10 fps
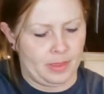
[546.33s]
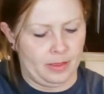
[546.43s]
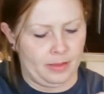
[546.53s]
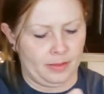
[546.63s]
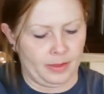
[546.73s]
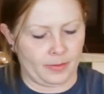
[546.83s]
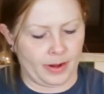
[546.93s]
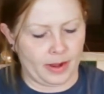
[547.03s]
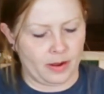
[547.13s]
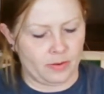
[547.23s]
And there
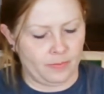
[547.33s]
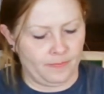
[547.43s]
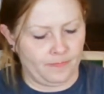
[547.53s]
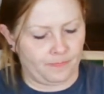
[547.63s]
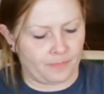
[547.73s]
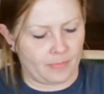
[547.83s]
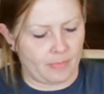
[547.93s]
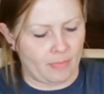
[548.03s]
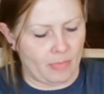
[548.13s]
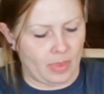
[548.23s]
we go.
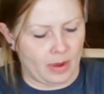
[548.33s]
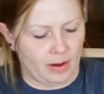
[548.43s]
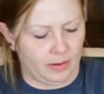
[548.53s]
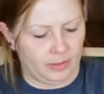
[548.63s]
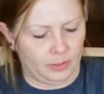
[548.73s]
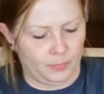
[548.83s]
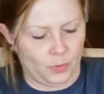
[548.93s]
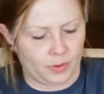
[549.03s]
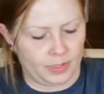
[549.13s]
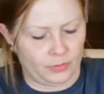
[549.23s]

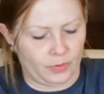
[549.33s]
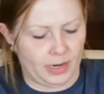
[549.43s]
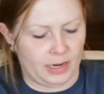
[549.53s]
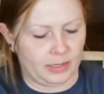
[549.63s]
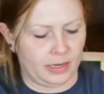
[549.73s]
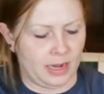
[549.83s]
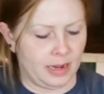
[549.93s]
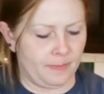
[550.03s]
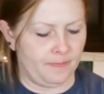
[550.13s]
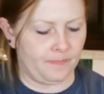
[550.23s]
Pour this right on
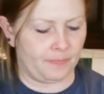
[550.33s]
top.